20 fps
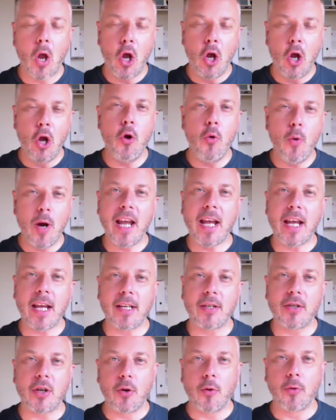Who
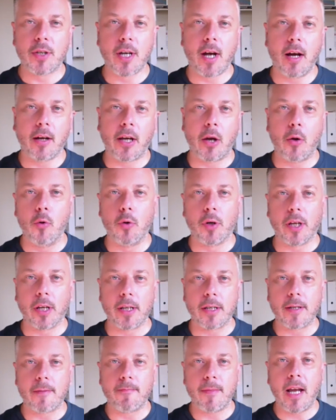is your target
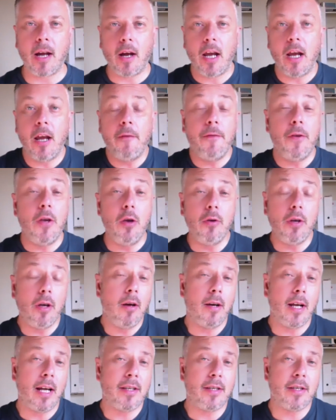audience? Now, if you
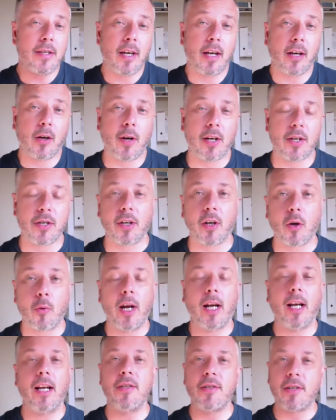can't answer that question
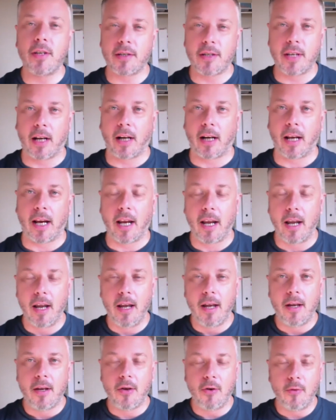quickly and succinctly,
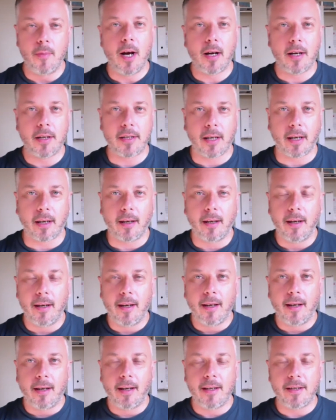your marketing
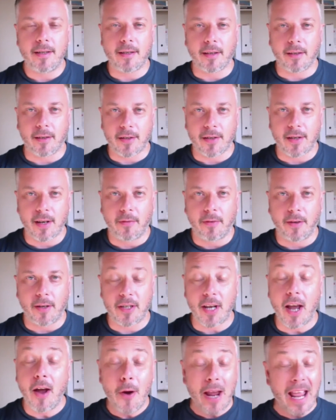is going to suffer.
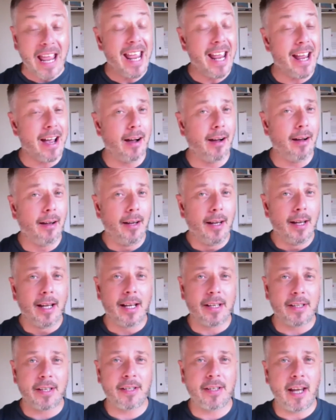So here
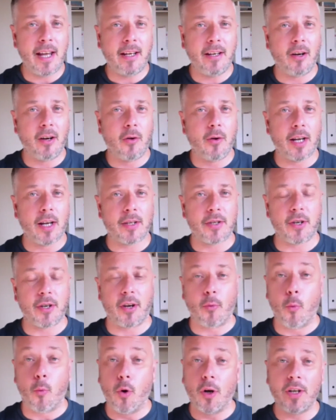is a second
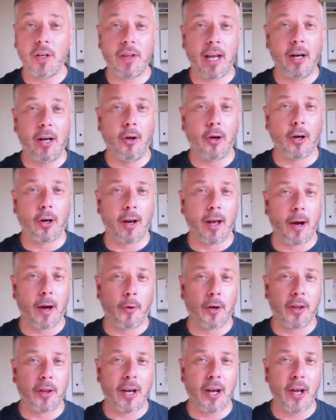question. What do they look like?
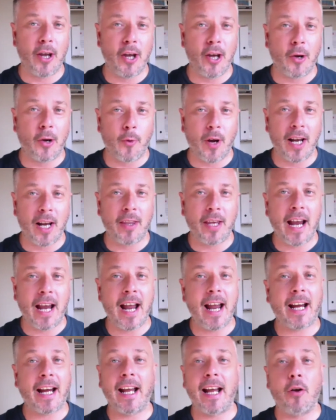What do they earn? Where do they
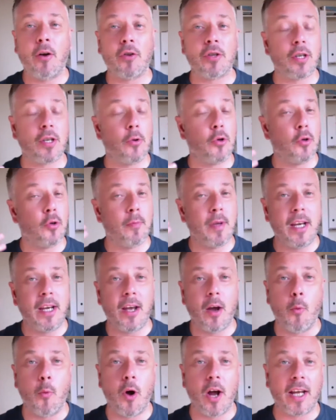hang out on social
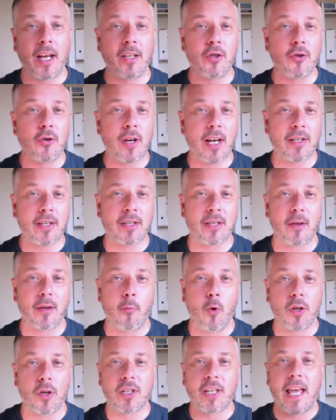media? What interests them?
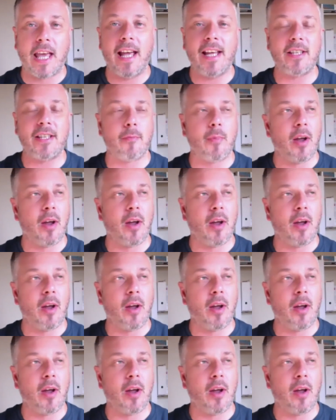What scares them?